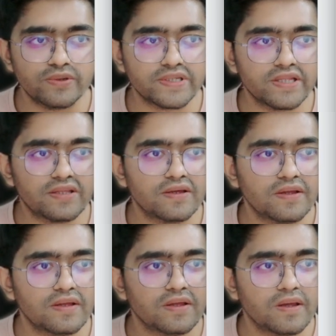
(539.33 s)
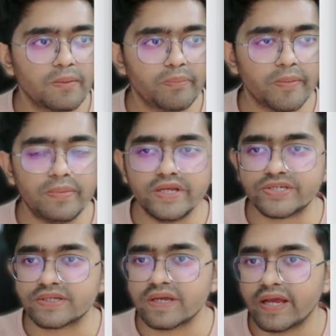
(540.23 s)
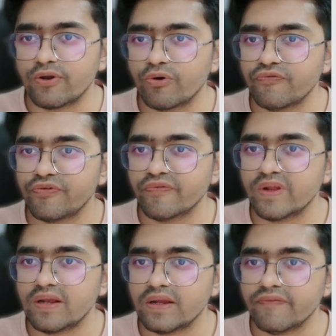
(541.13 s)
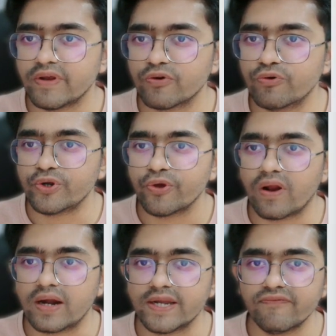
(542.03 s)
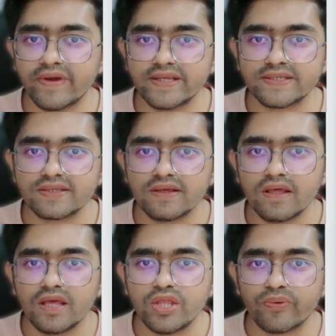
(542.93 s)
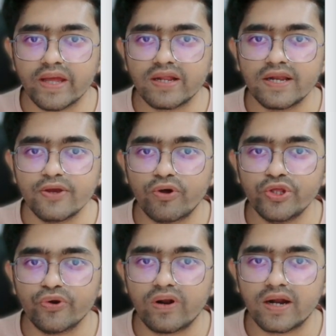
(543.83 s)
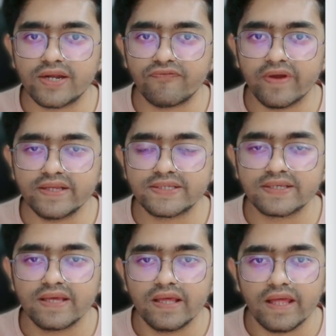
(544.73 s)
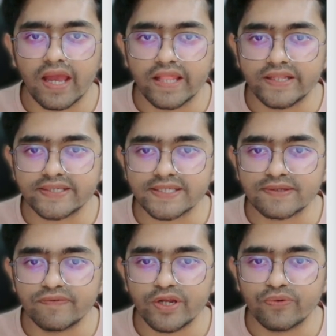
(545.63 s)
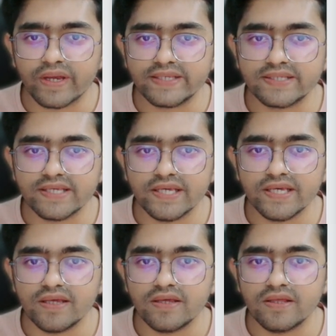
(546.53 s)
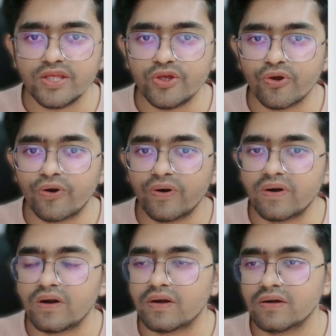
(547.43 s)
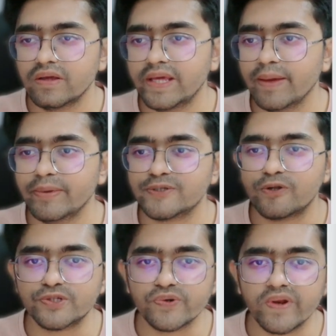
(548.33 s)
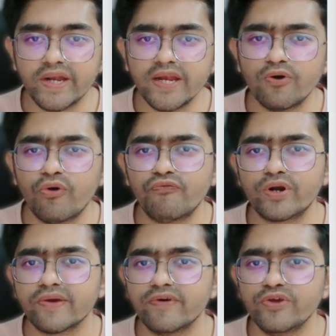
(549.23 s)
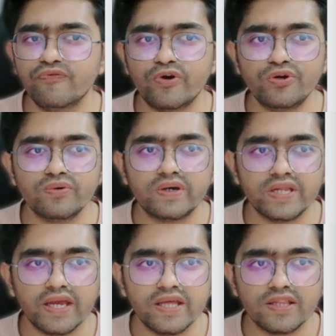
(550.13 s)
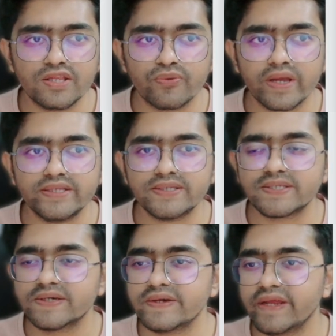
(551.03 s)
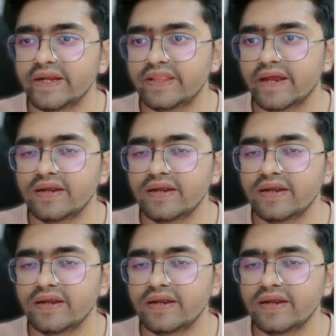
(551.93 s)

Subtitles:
it. Published. And now if you will even go to artifacts, you can click on your artifacts, and this is where you can see your game is also created, or whatever you want to create, you can just create that